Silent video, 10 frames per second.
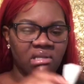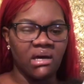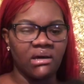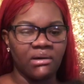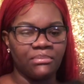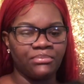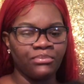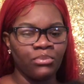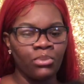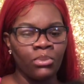Um,
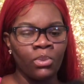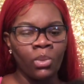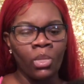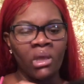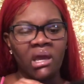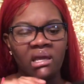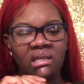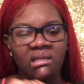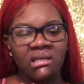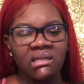
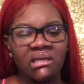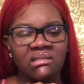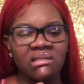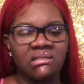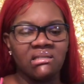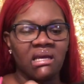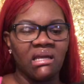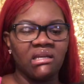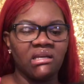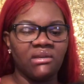anything that's
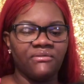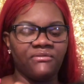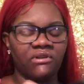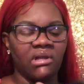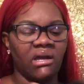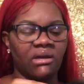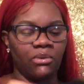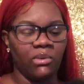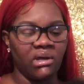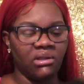intended for
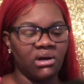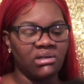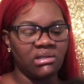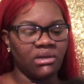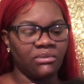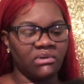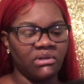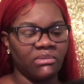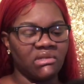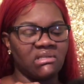like weight loss, I don't
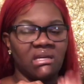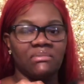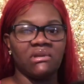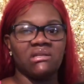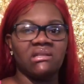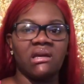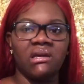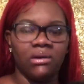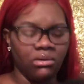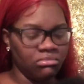really want to take because I
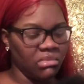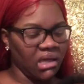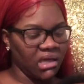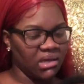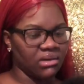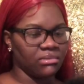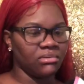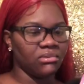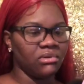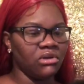ain't, oh, hey,
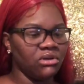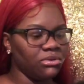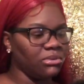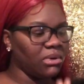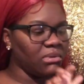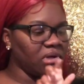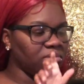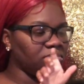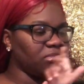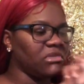you want
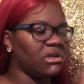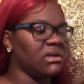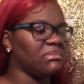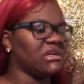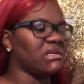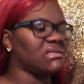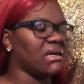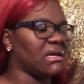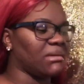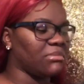one? because I
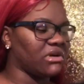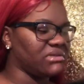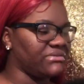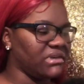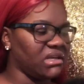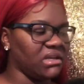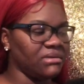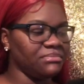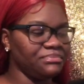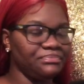am
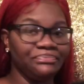breastfeeding.